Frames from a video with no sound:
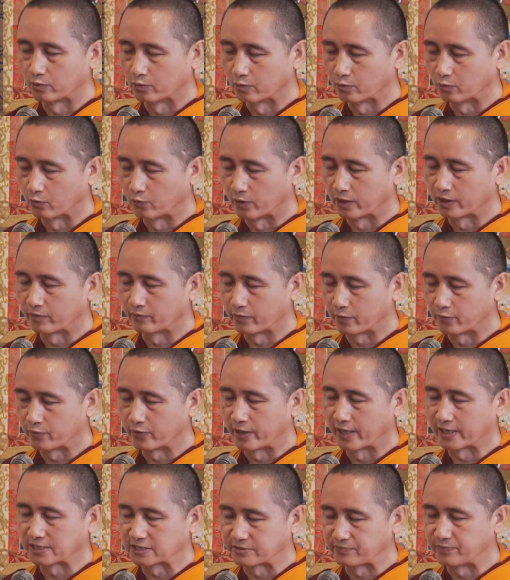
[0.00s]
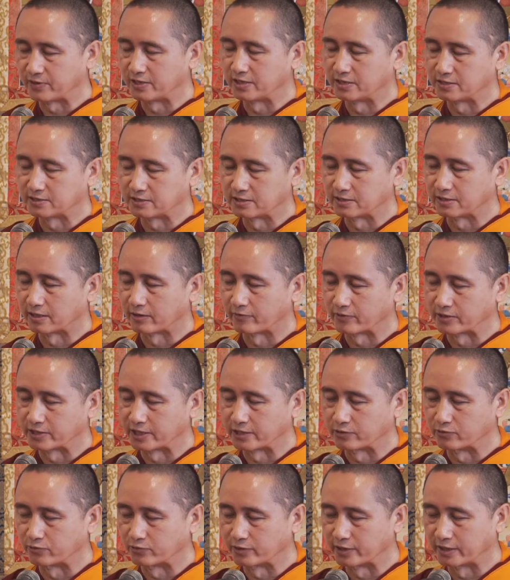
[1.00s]
Whatever we experience in our
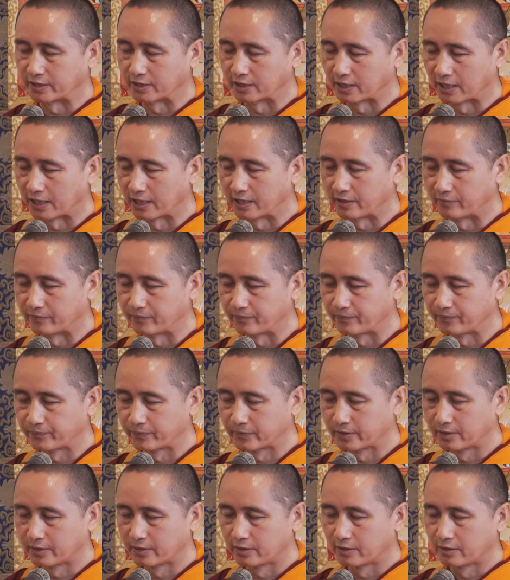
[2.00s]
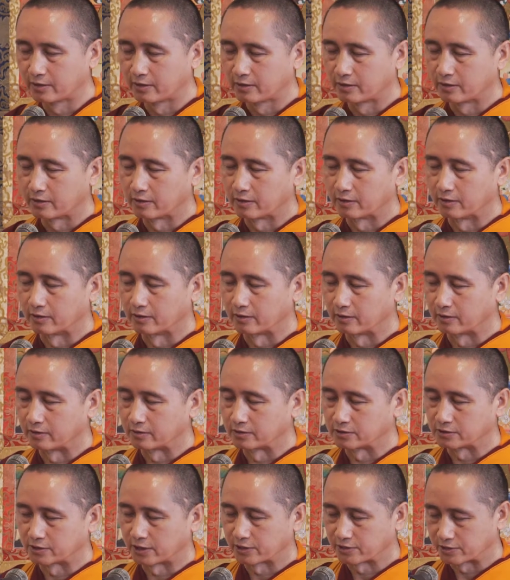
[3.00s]
day-to-day life,
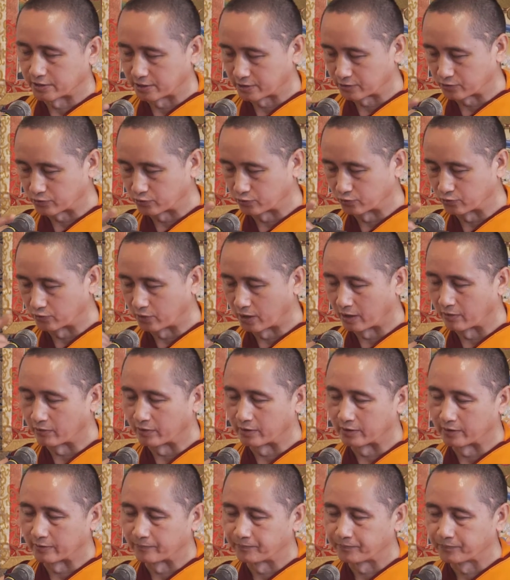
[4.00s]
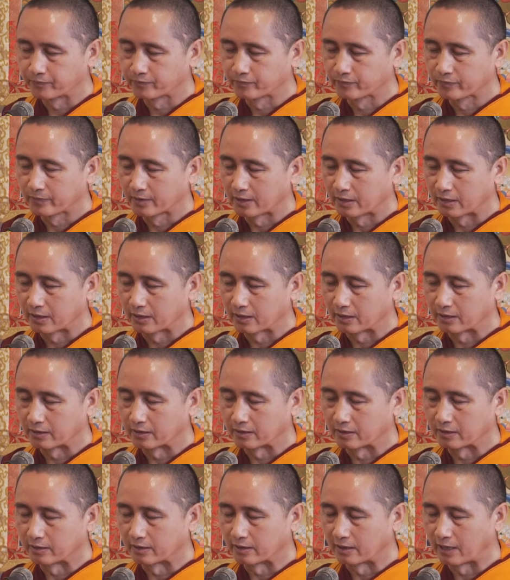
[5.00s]
uh, such as through our
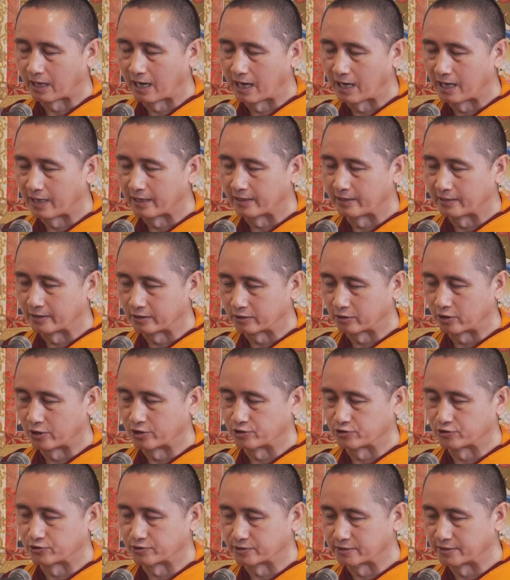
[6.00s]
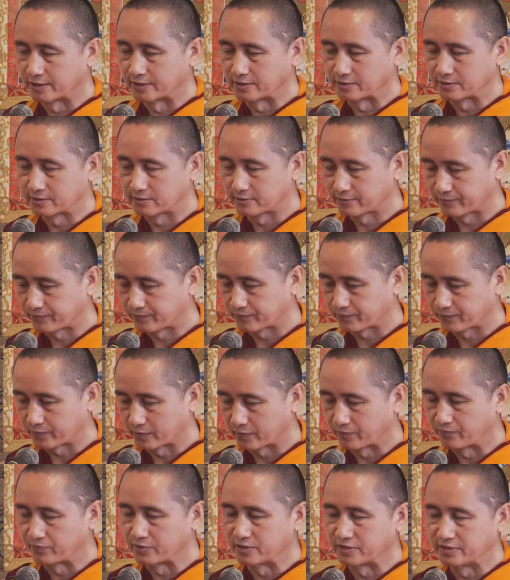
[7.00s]
eye consciousness,
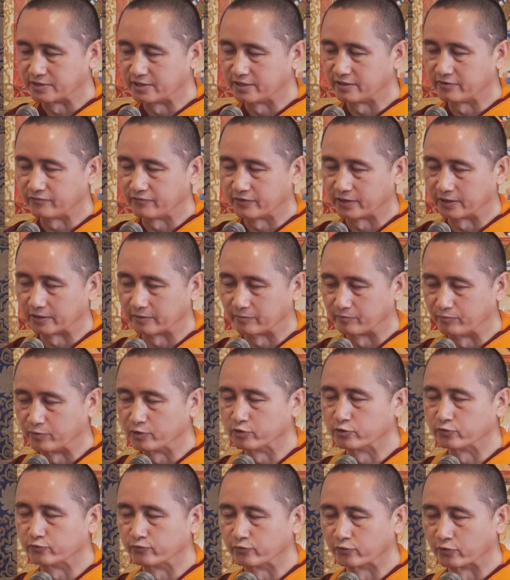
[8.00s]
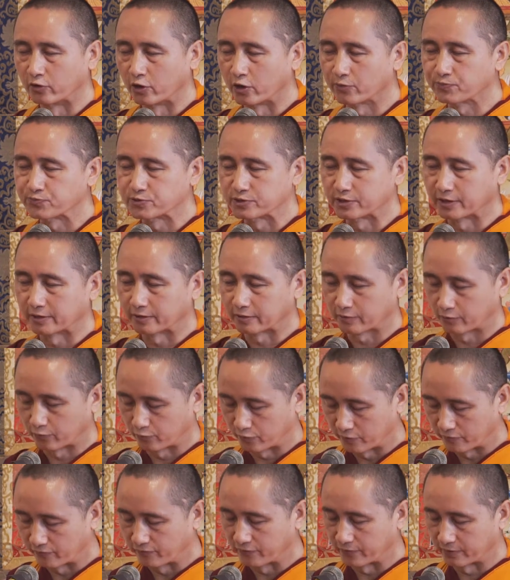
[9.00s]
perceiving beautiful object,
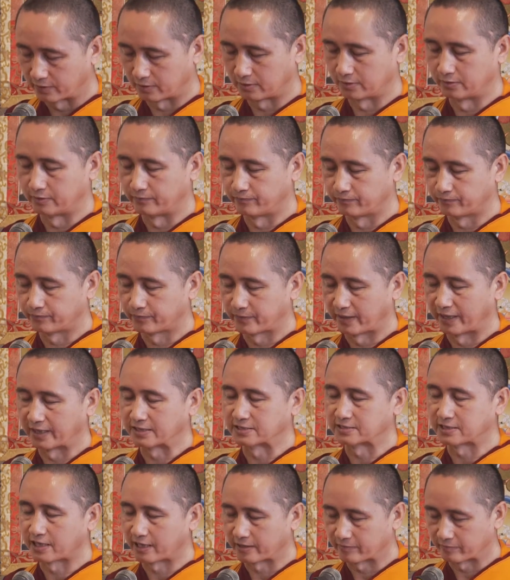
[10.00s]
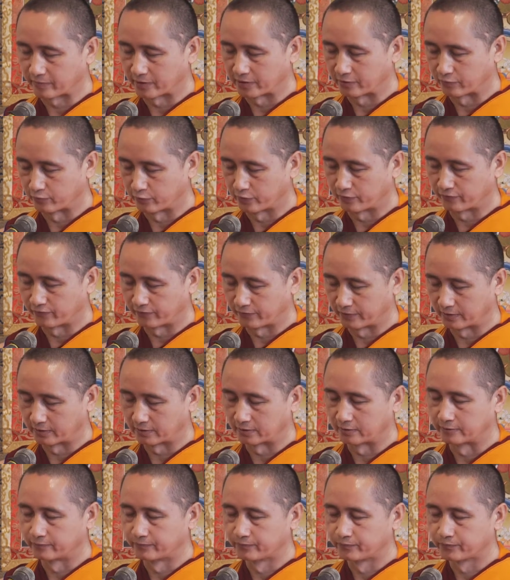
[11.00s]
we feel excitement, we
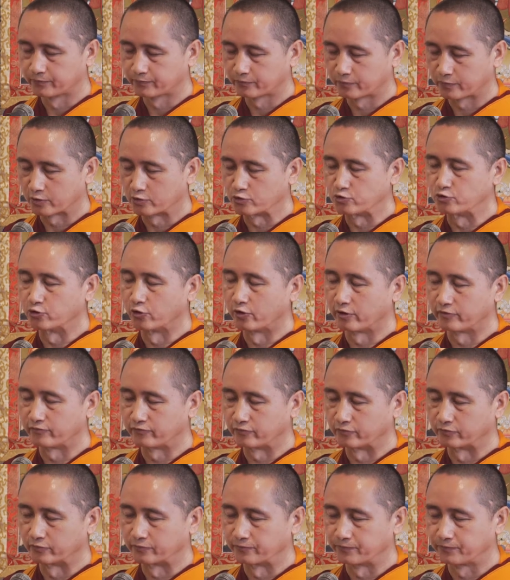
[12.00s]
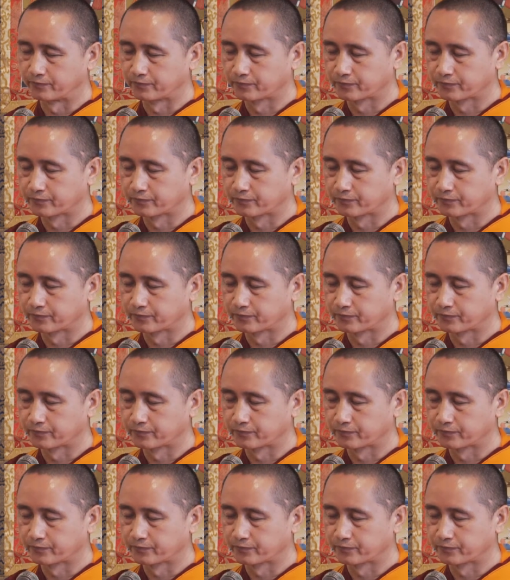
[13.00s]
feel joyful.